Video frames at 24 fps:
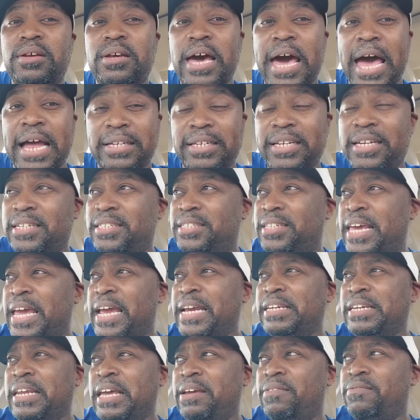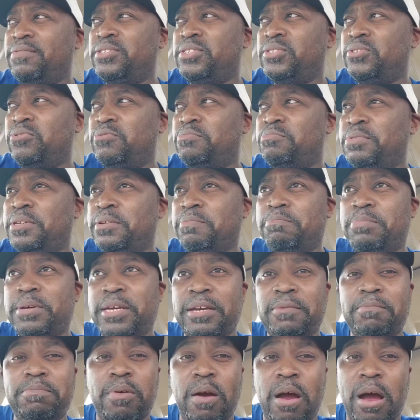I think Tank Davis is going to be a
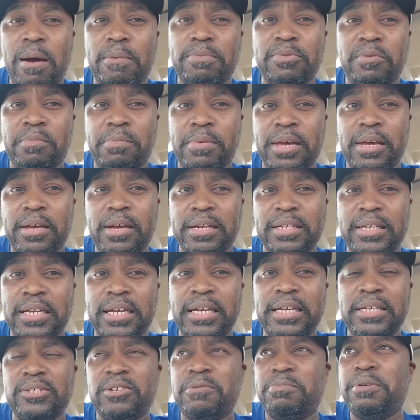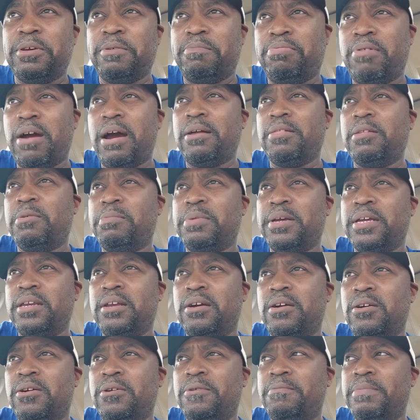big problem, man. I think he's going to be a problem
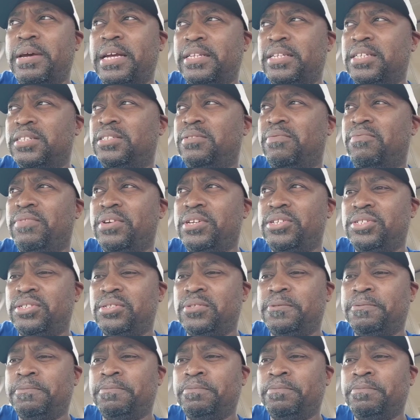at this division.